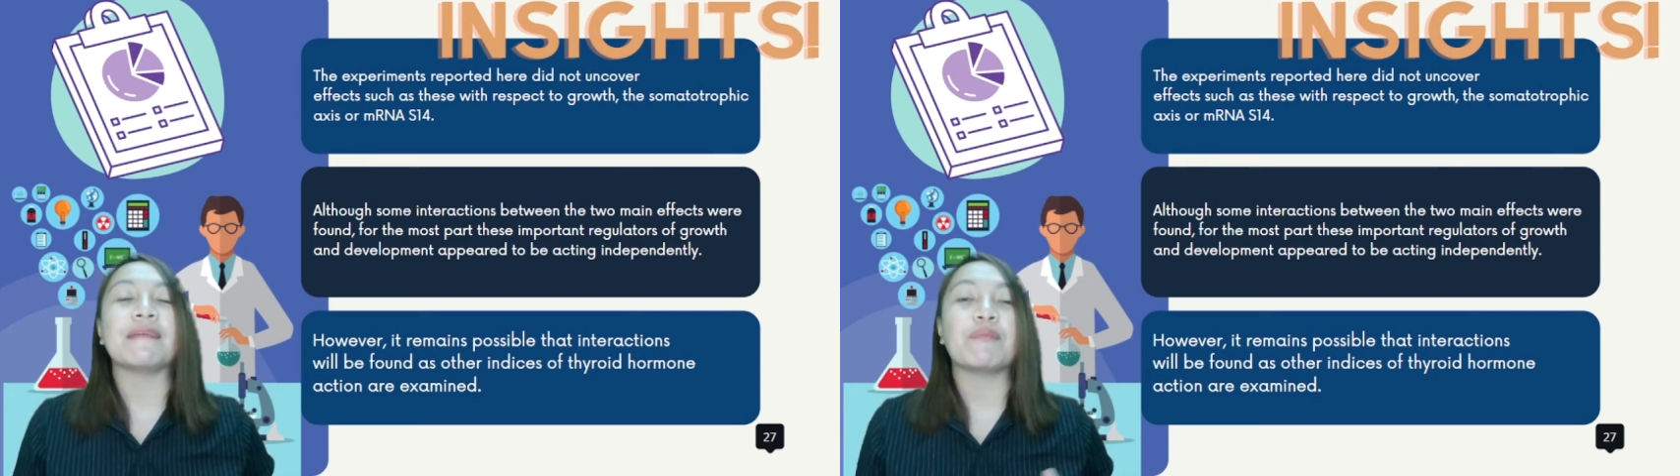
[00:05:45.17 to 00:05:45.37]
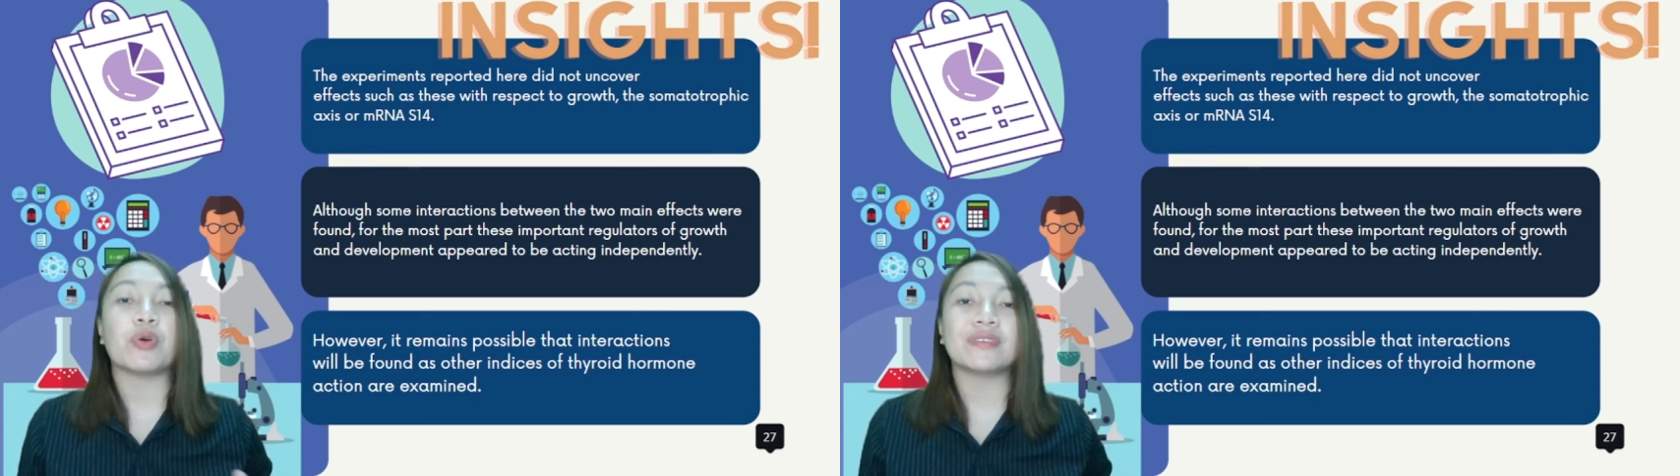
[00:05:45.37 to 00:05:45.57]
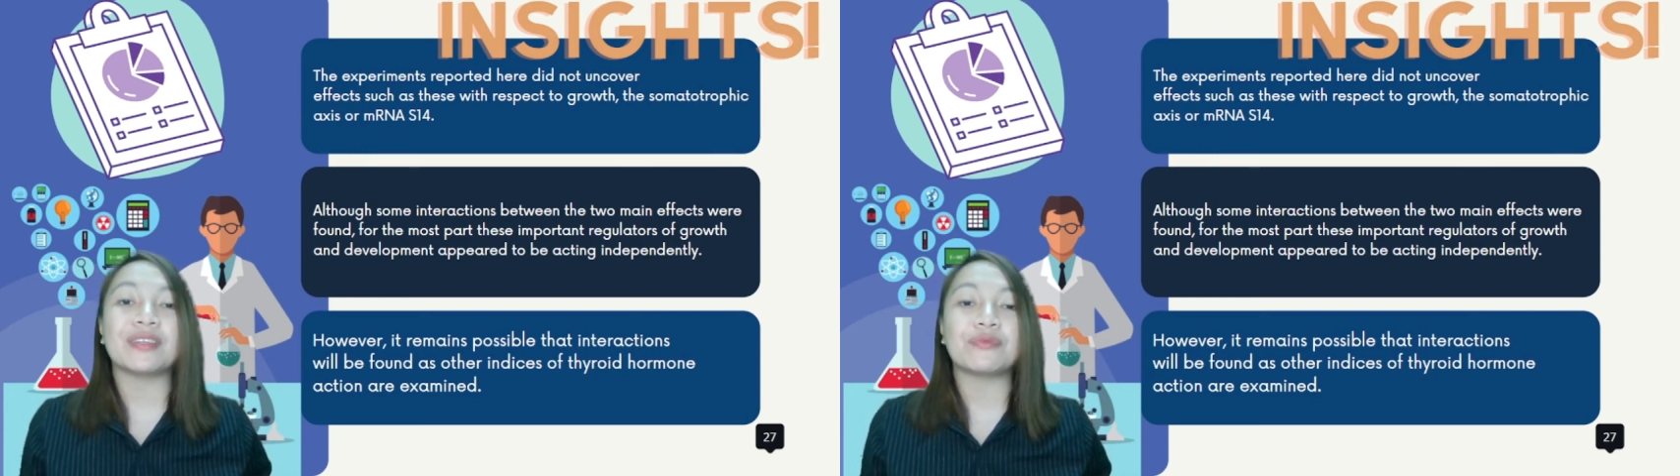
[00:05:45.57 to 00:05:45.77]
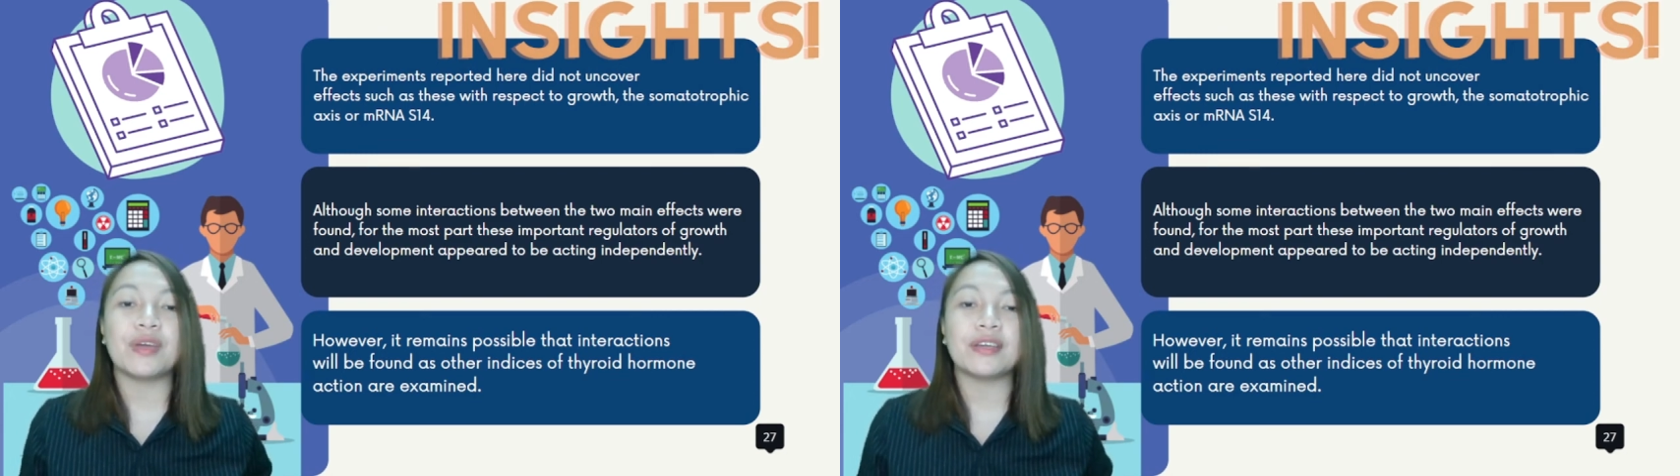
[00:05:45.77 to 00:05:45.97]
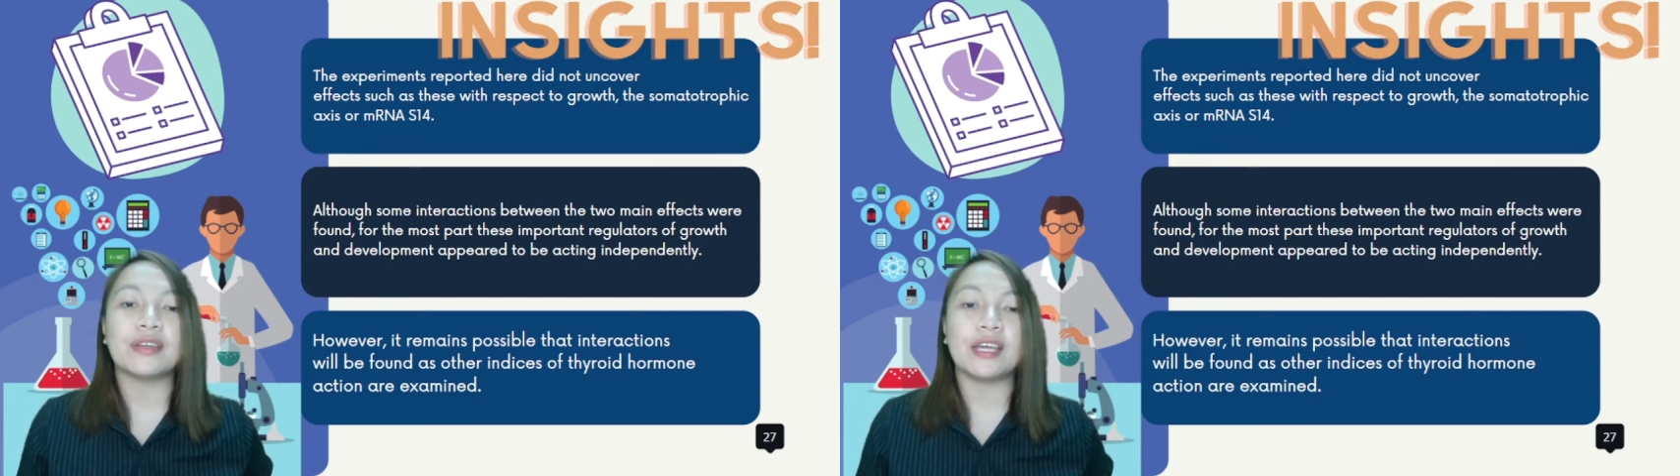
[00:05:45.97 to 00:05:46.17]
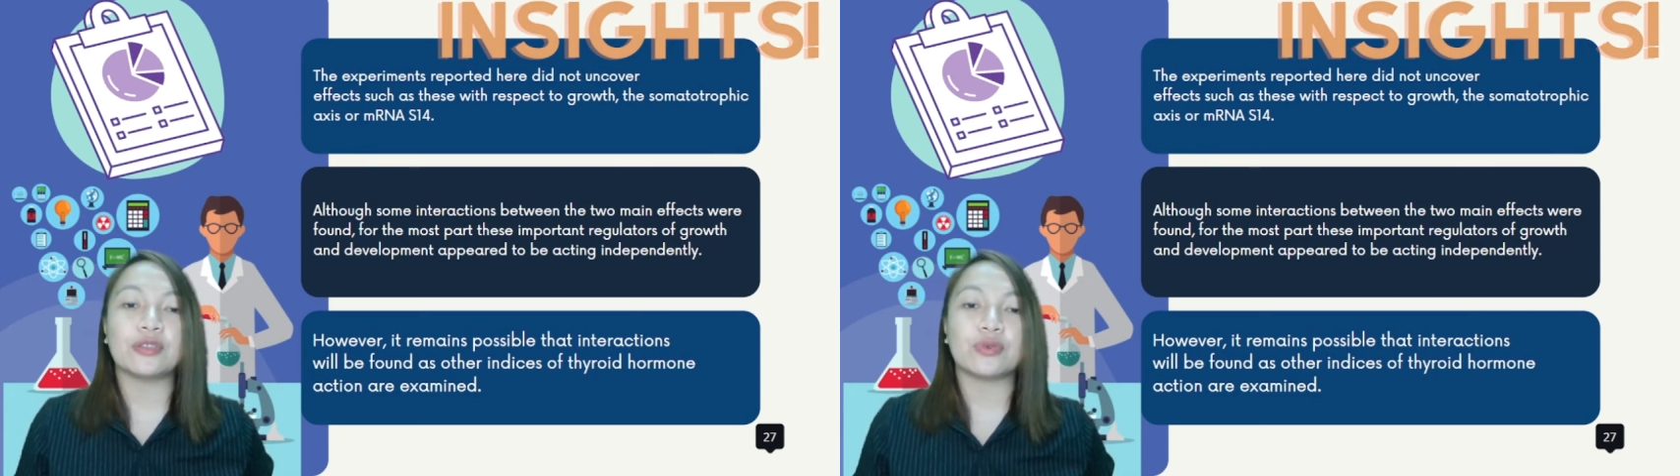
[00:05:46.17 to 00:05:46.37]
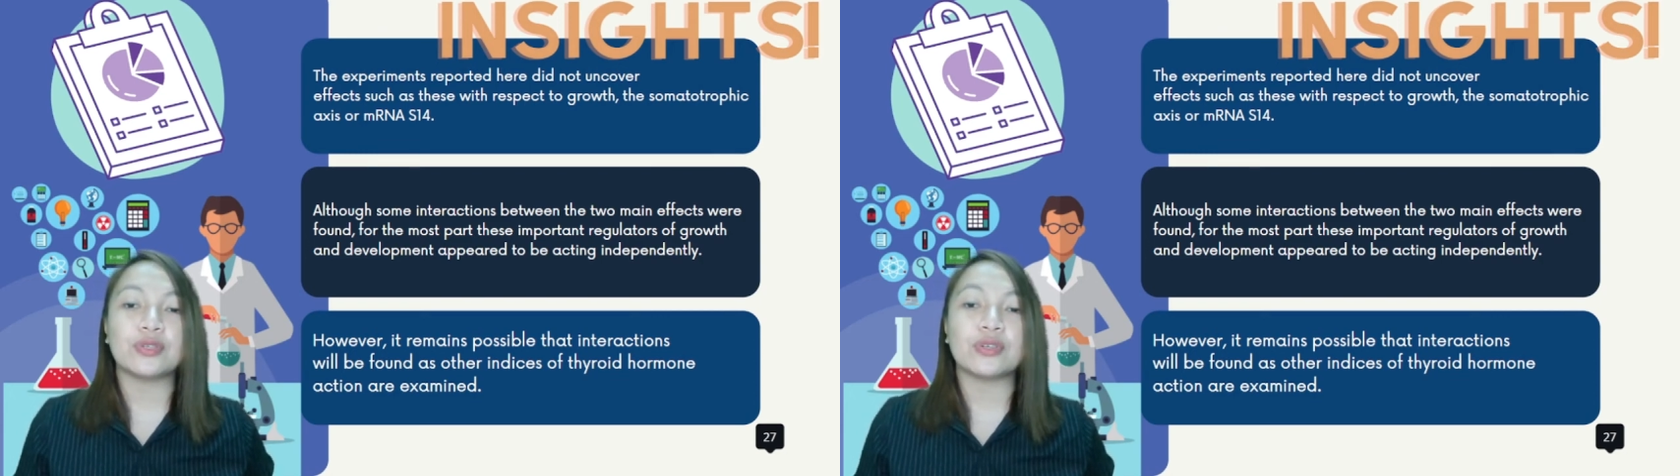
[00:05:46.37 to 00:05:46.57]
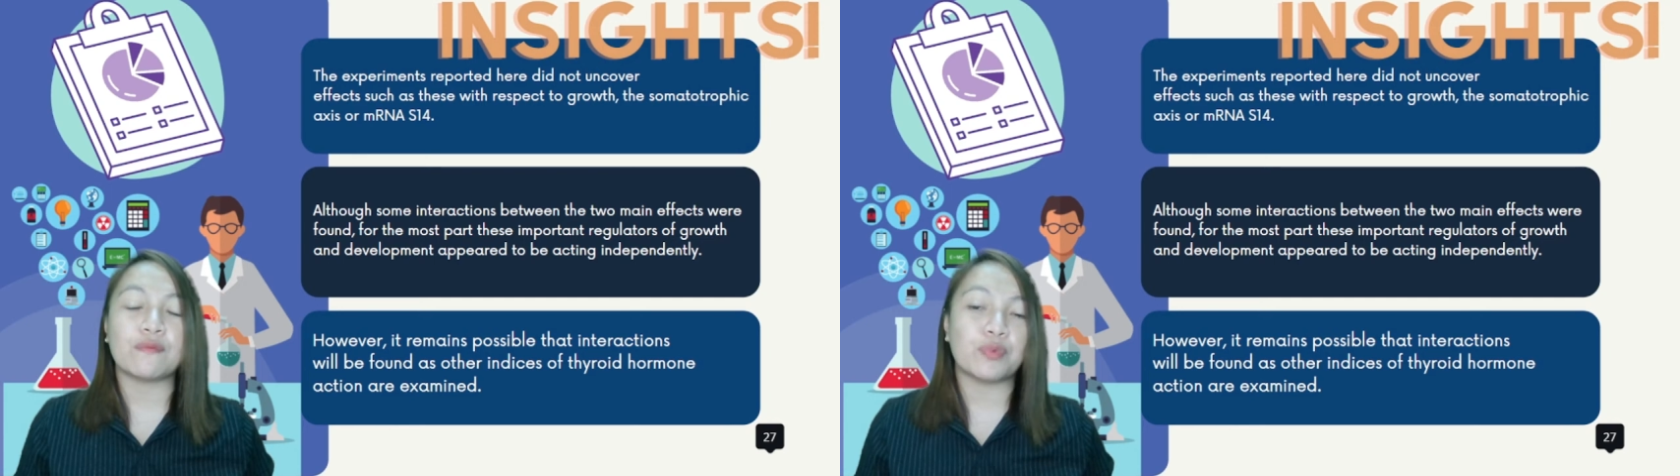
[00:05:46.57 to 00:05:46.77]
important
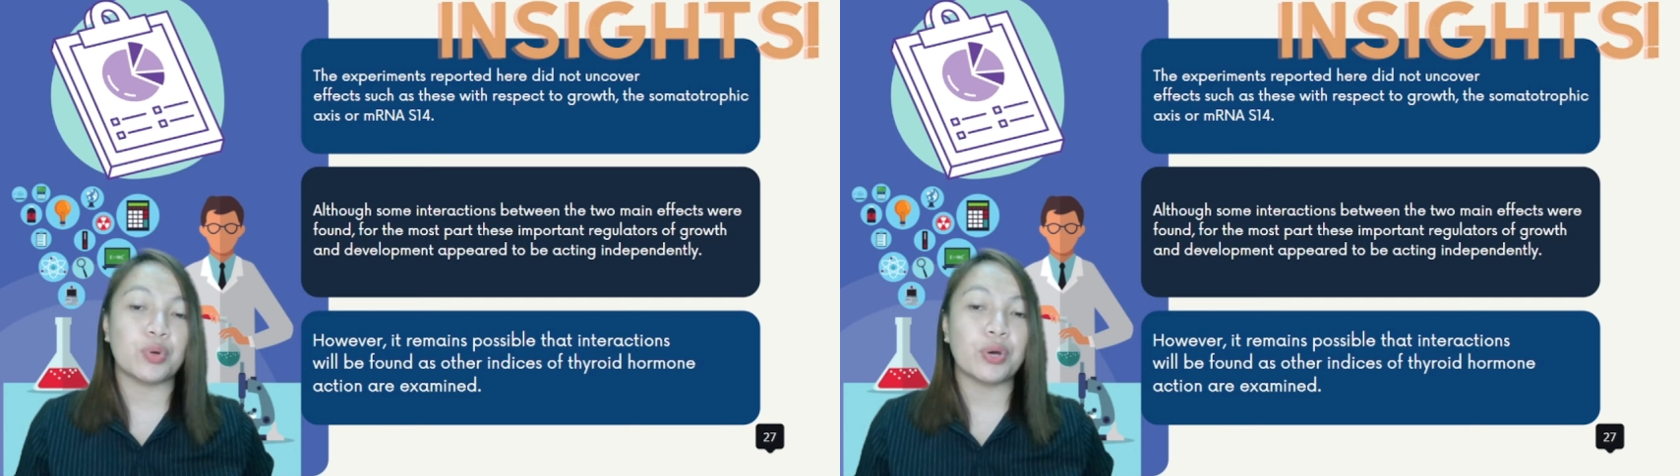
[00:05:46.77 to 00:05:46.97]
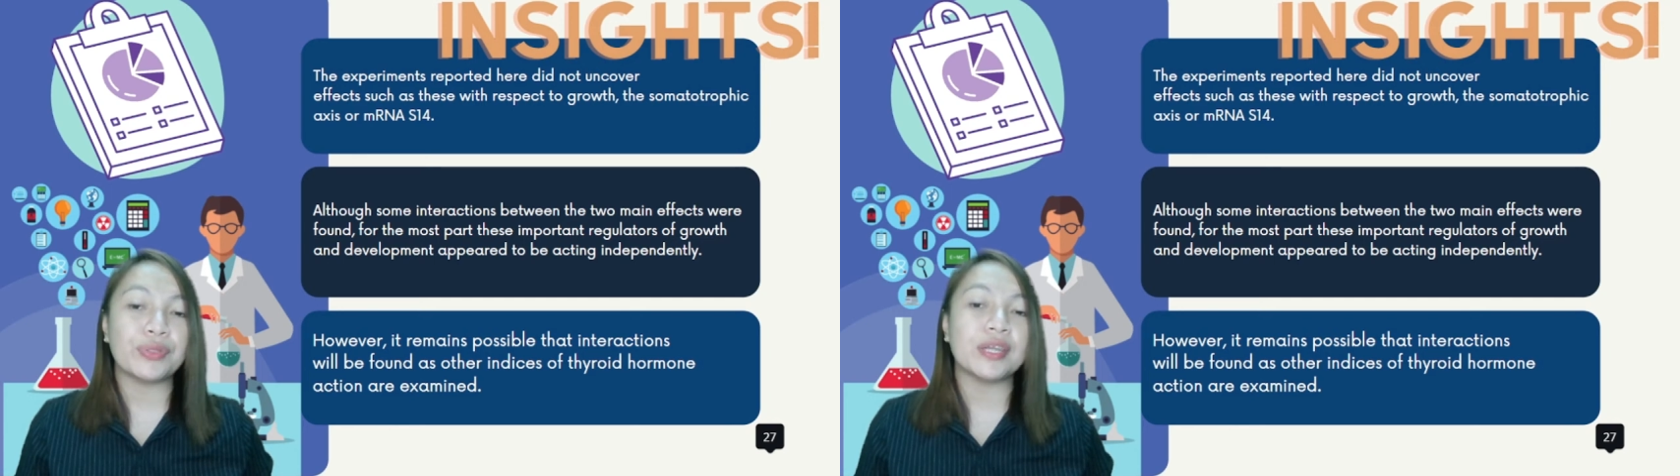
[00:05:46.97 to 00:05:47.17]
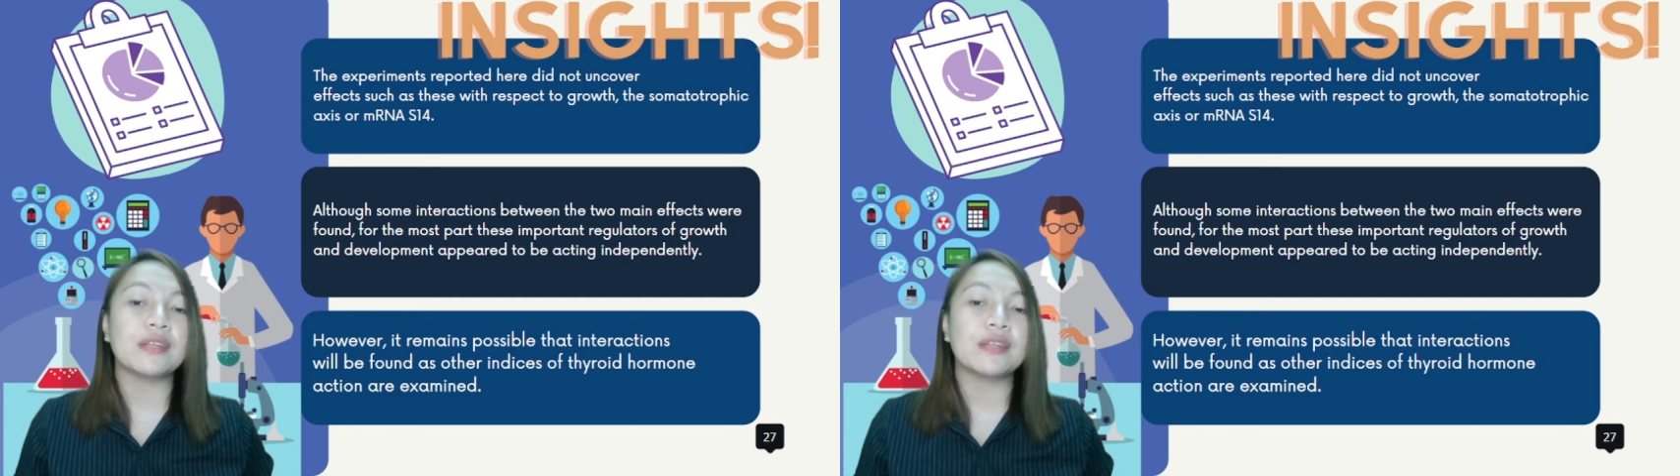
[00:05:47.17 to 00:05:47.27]
regulators of growth